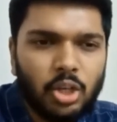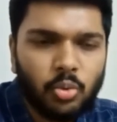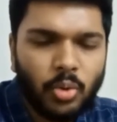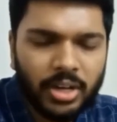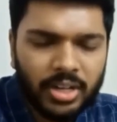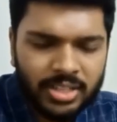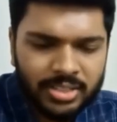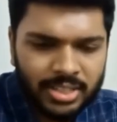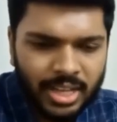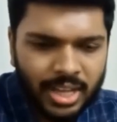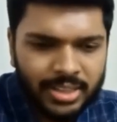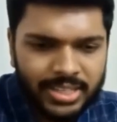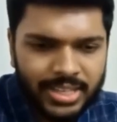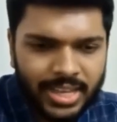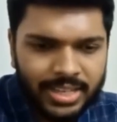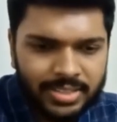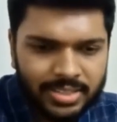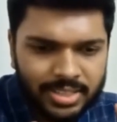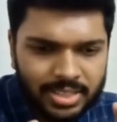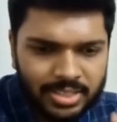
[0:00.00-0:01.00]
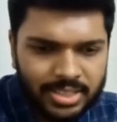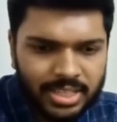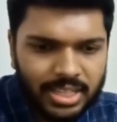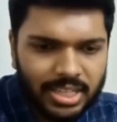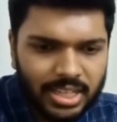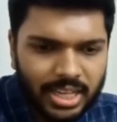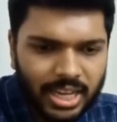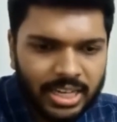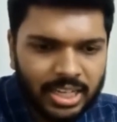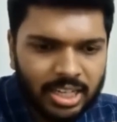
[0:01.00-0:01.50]
To understand the
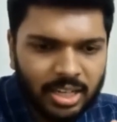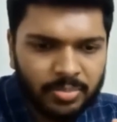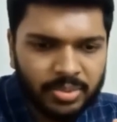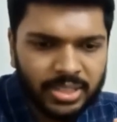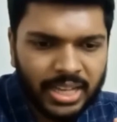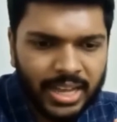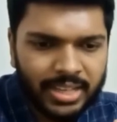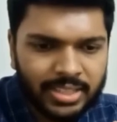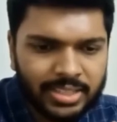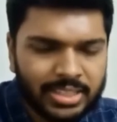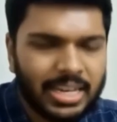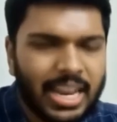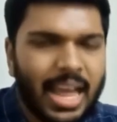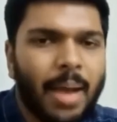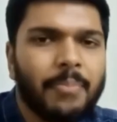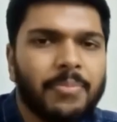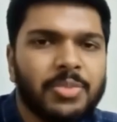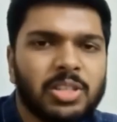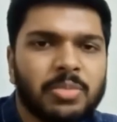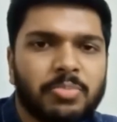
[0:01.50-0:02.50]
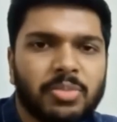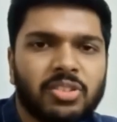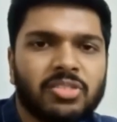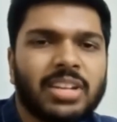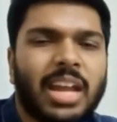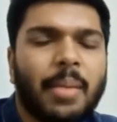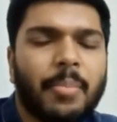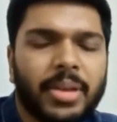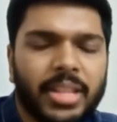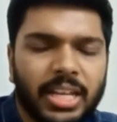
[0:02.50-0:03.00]
existing income tax slabs
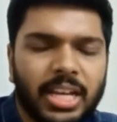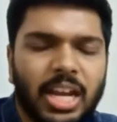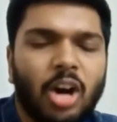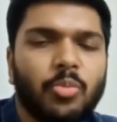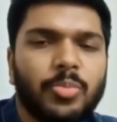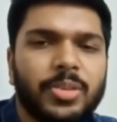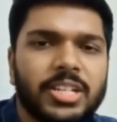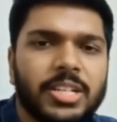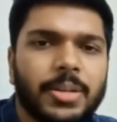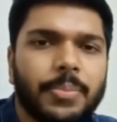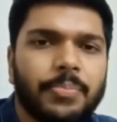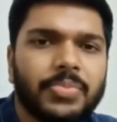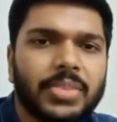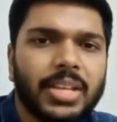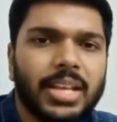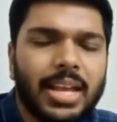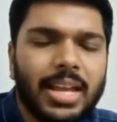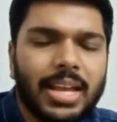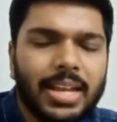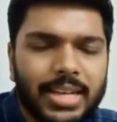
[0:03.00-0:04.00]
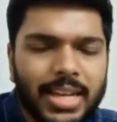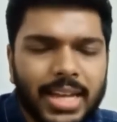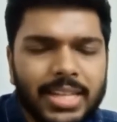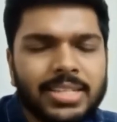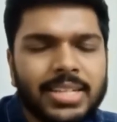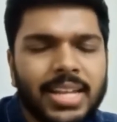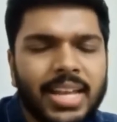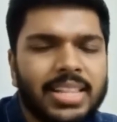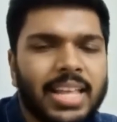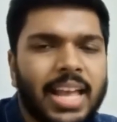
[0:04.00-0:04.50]
prescribed by the government,
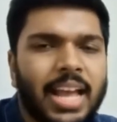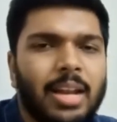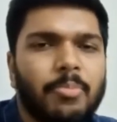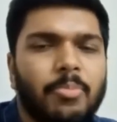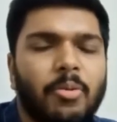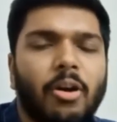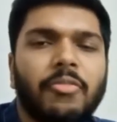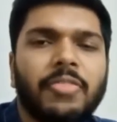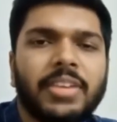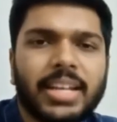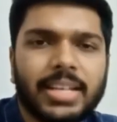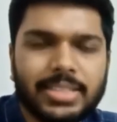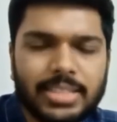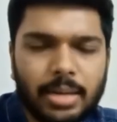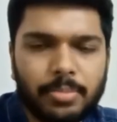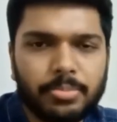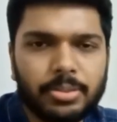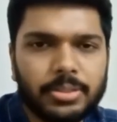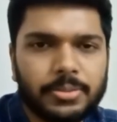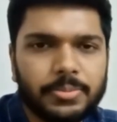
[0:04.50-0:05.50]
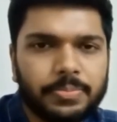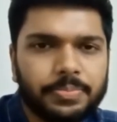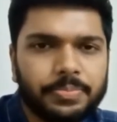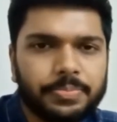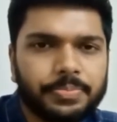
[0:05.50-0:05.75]
let's take the help of an example.